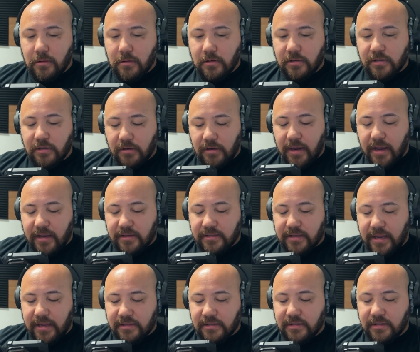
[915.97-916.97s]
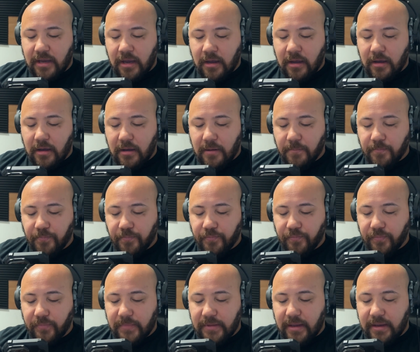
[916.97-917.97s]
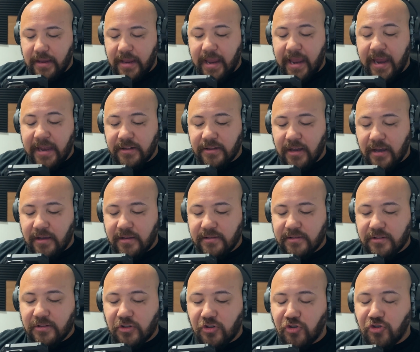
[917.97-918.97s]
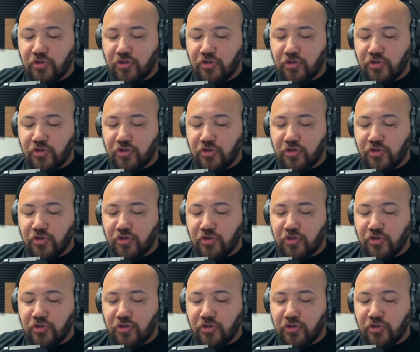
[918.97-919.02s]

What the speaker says: so you guys, it's it does